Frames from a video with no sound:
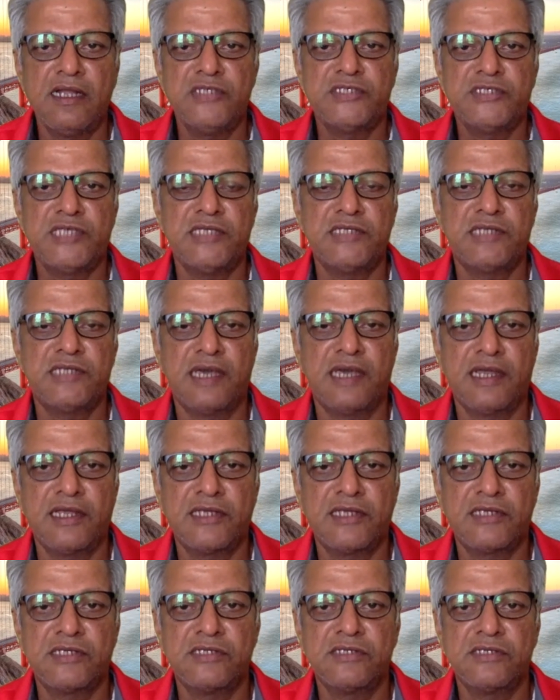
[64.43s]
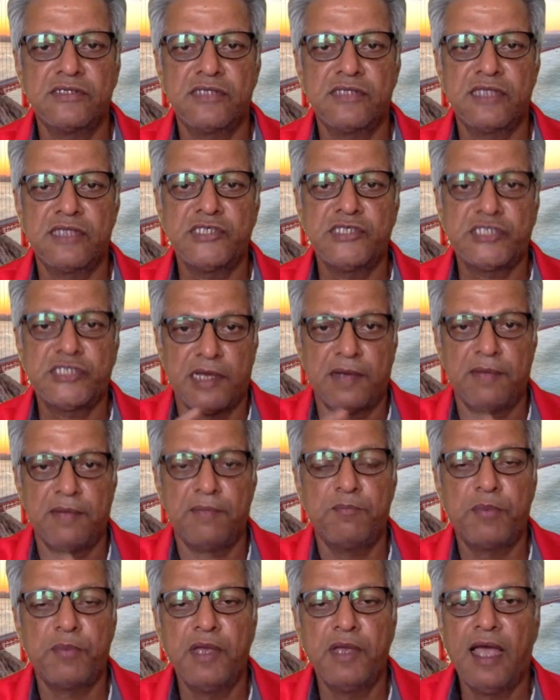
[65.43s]
change directions, they
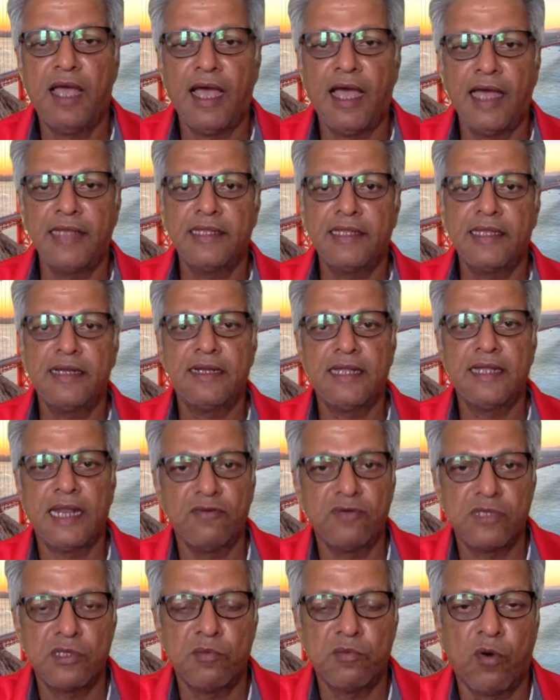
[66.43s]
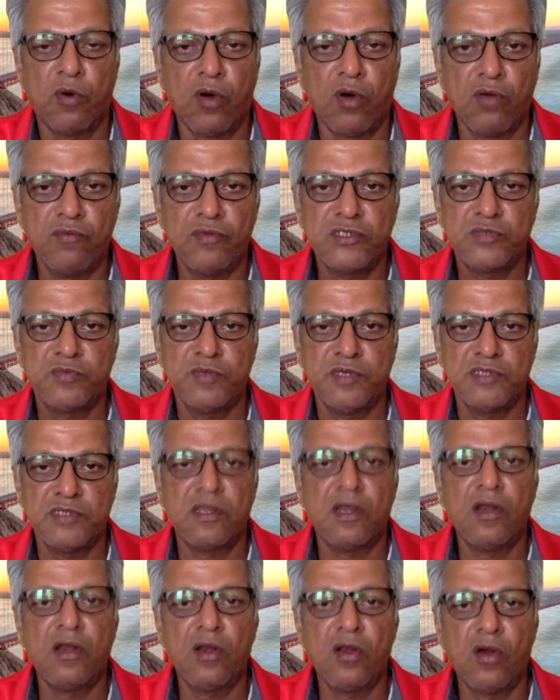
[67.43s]
jump and then deliver the ball, which means
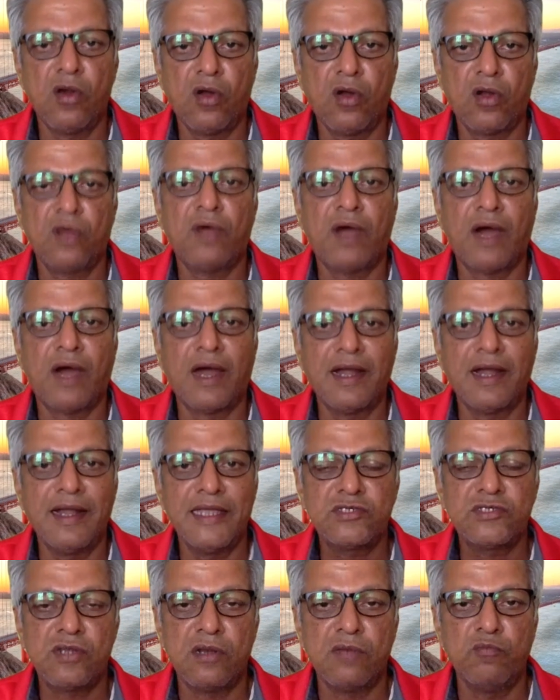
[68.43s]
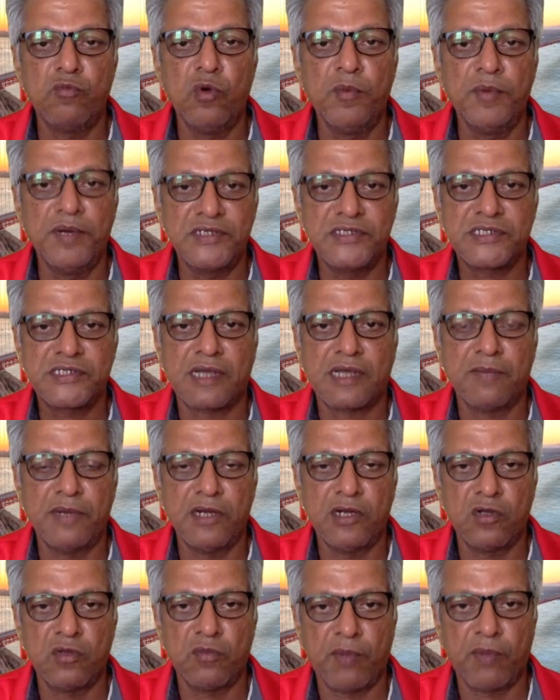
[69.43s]
a lot of unnatural movements come
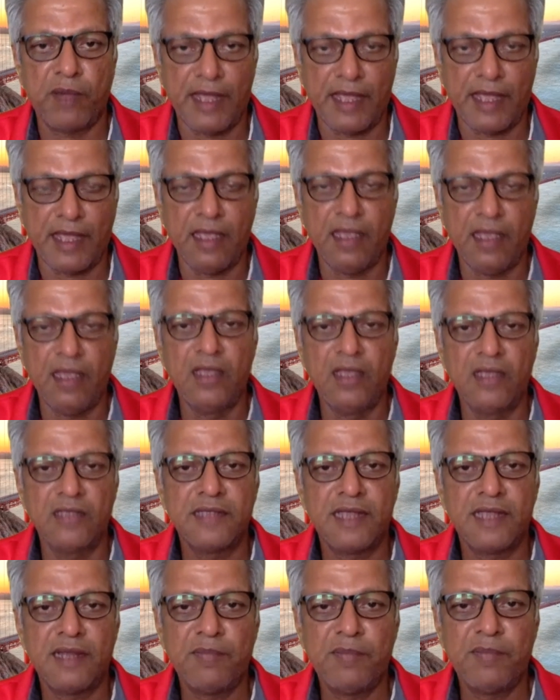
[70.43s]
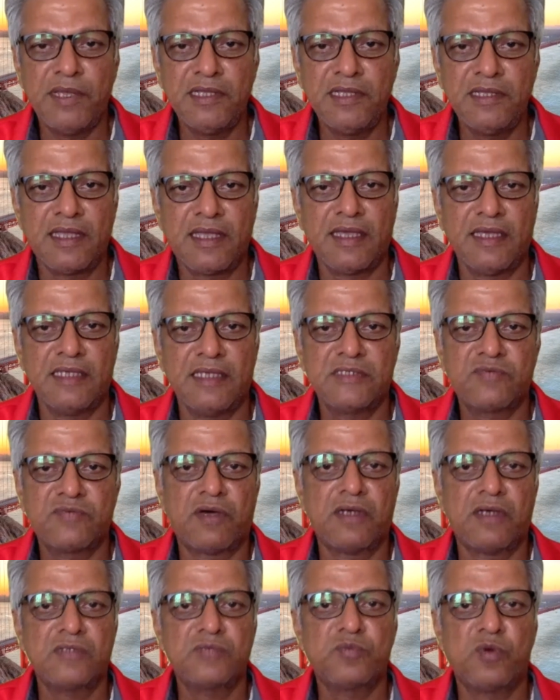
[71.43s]
into play. That being the case,
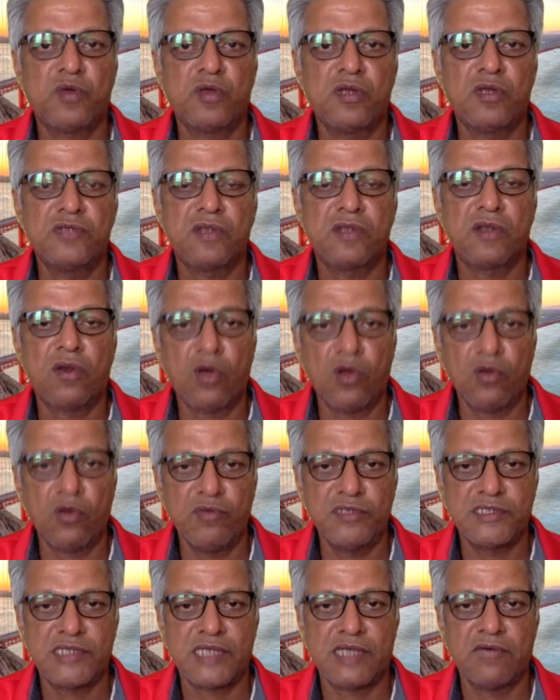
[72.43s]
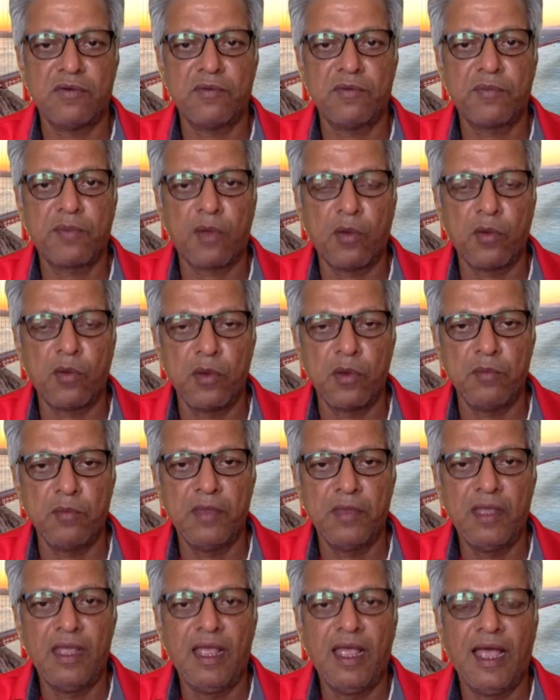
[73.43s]
fast bowlers will always have a problem,
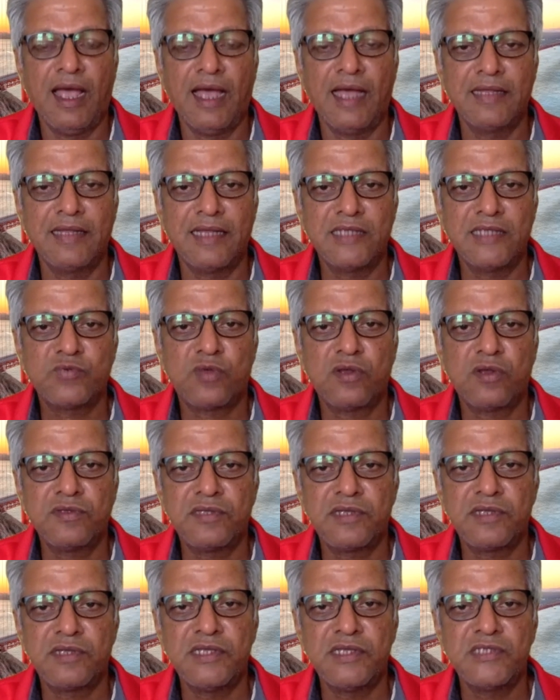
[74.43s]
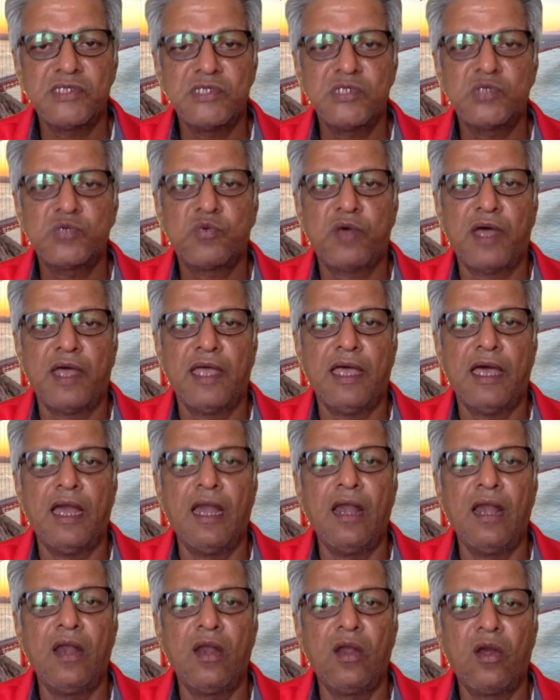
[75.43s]
and that's one of the reasons why a
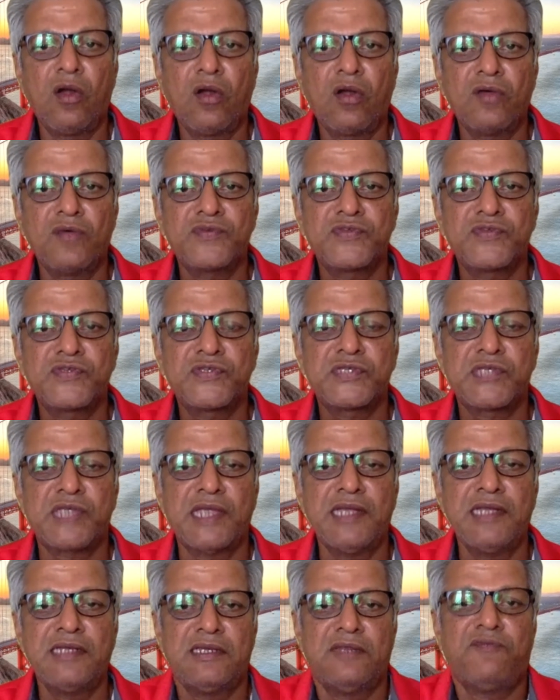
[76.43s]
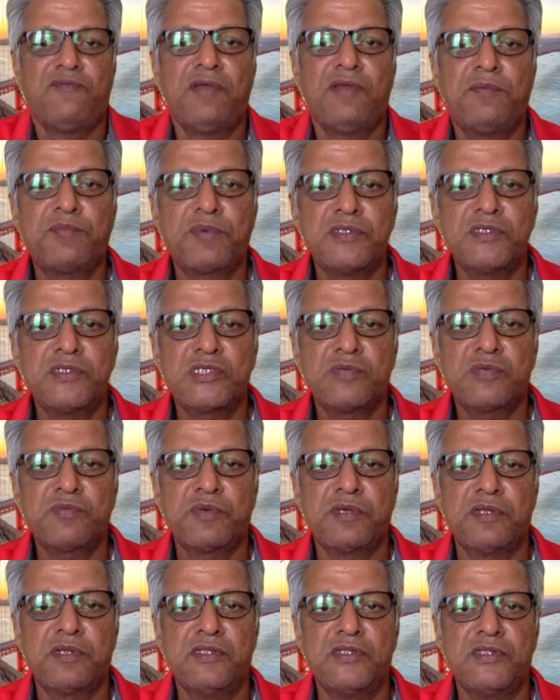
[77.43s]
lot of scientific
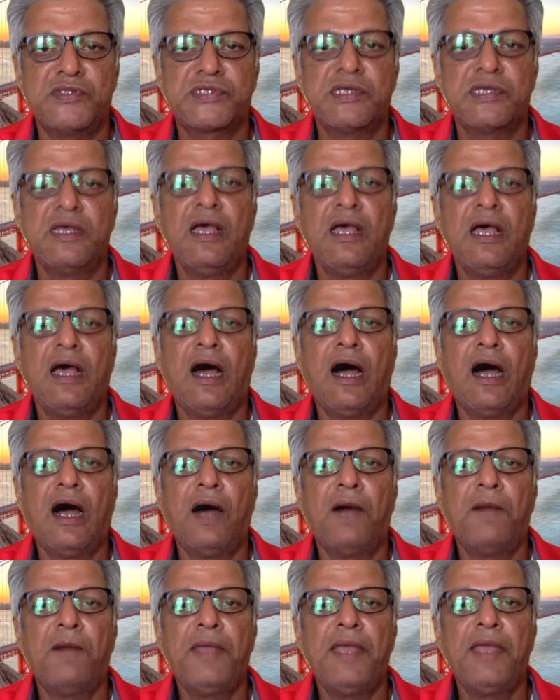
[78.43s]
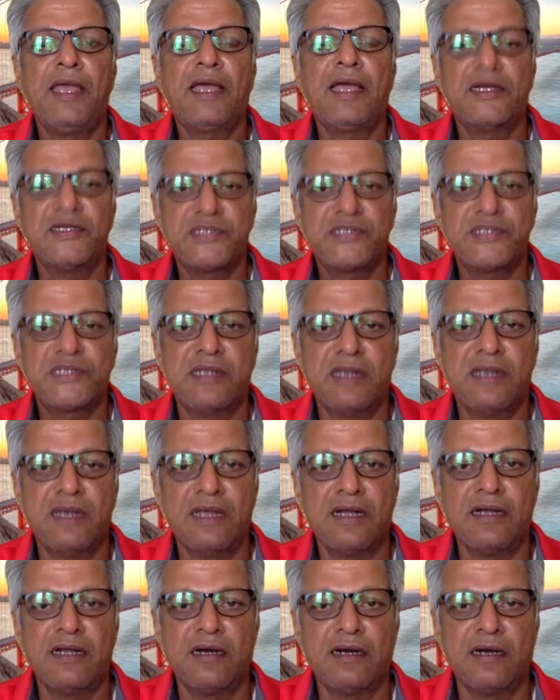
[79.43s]
principles are being
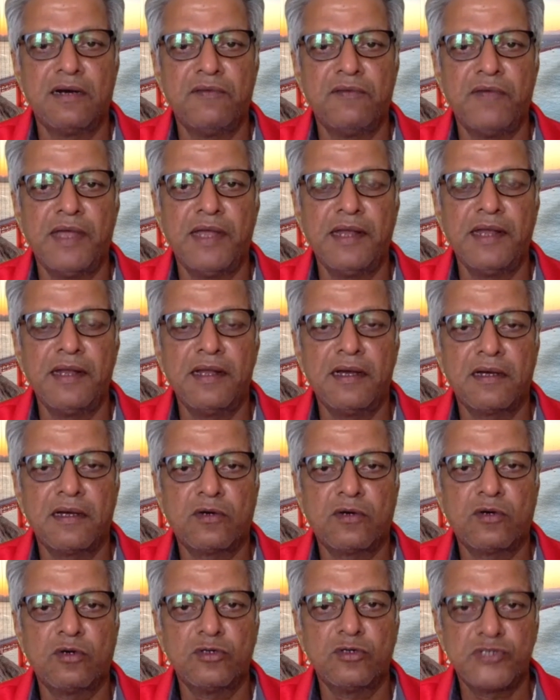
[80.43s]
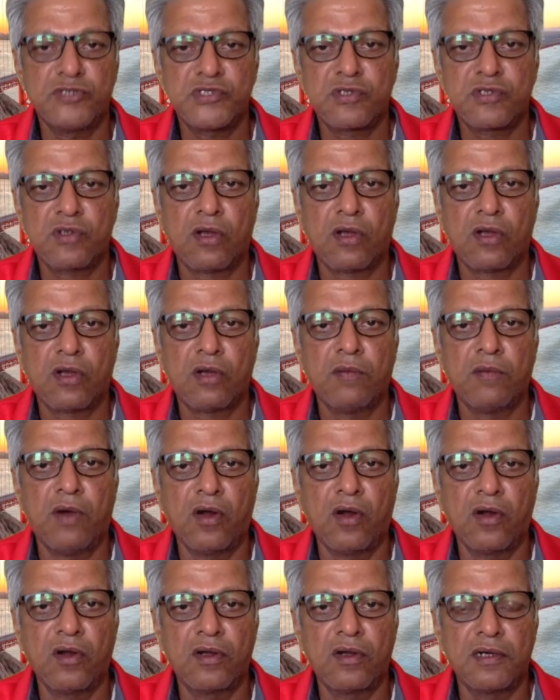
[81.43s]
considered when coaches talk
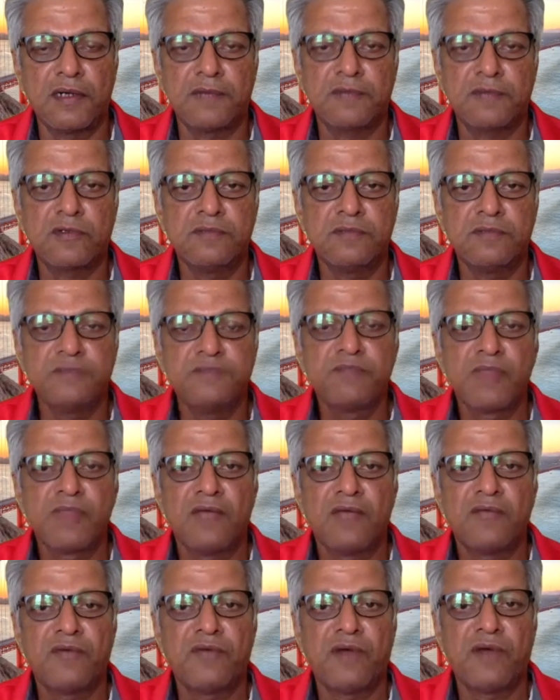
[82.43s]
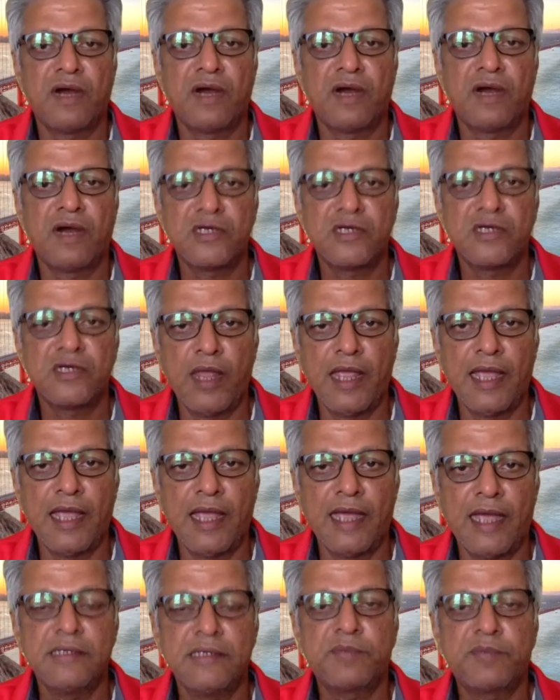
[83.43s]
about fast bowling
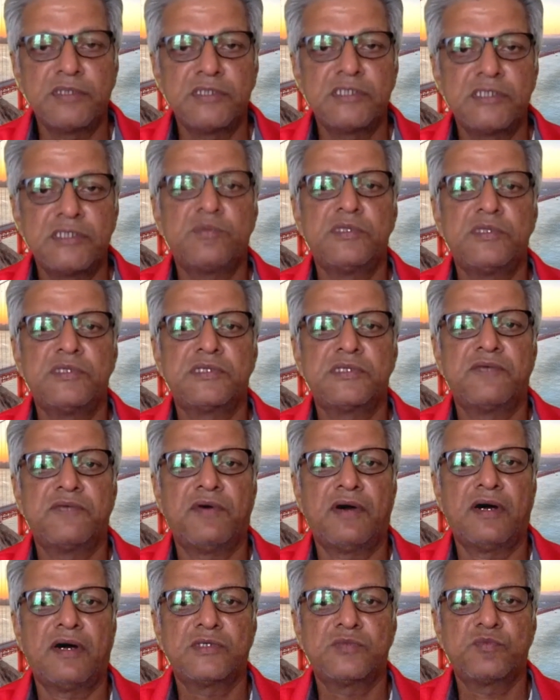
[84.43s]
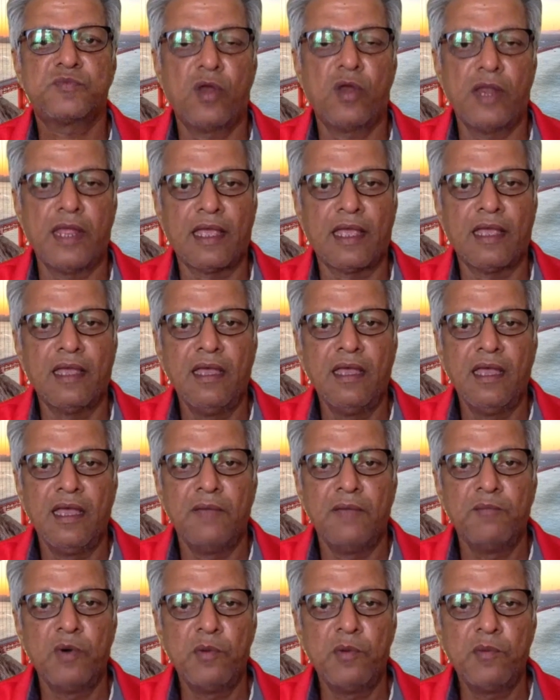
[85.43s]
and the principles of fast bowling.
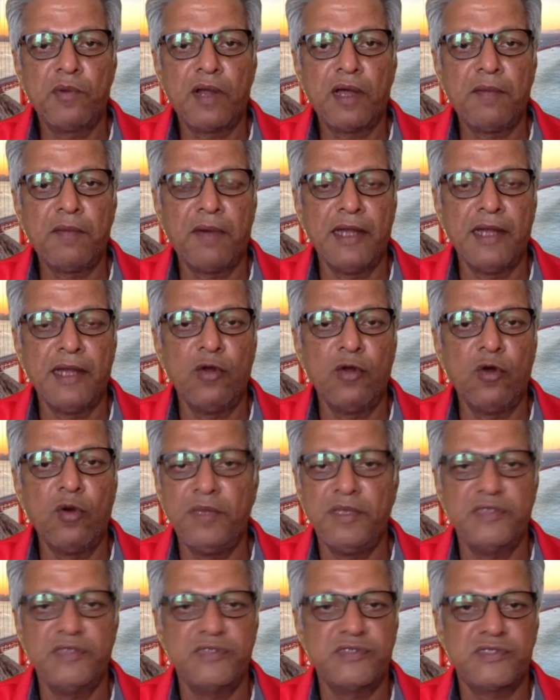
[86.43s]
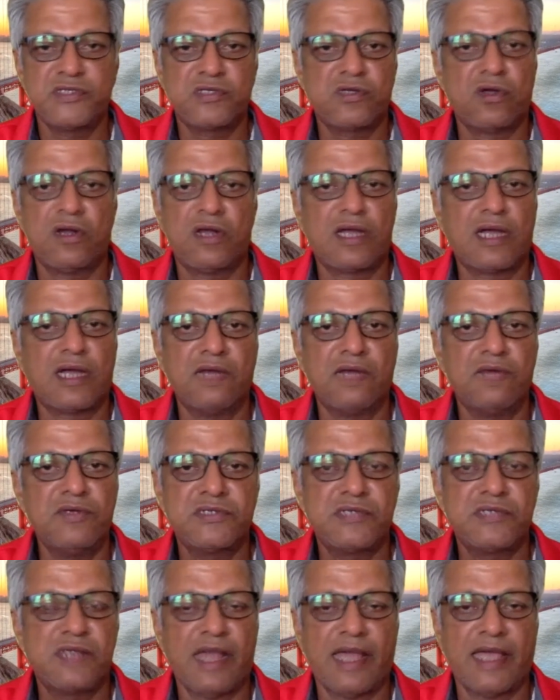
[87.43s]
Bumrah by no means has got a
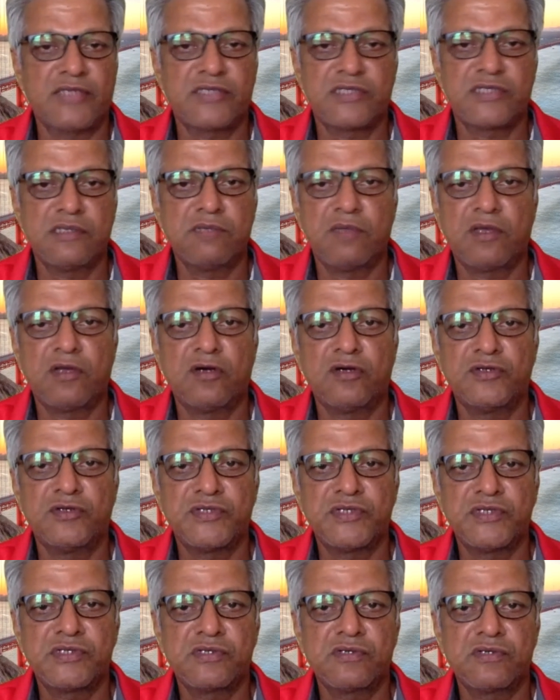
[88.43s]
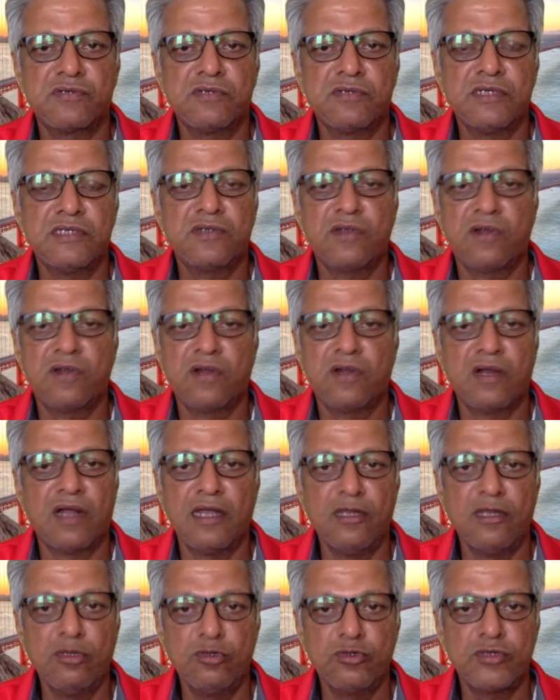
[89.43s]
conventional action, because he's got an
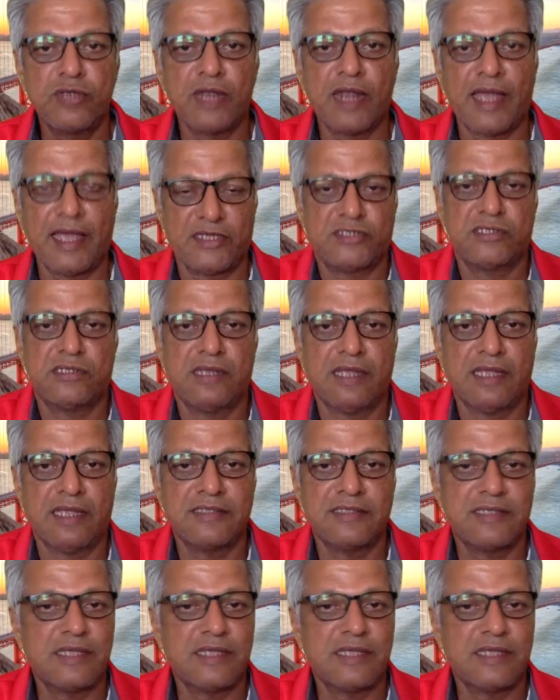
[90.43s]
unusual action, as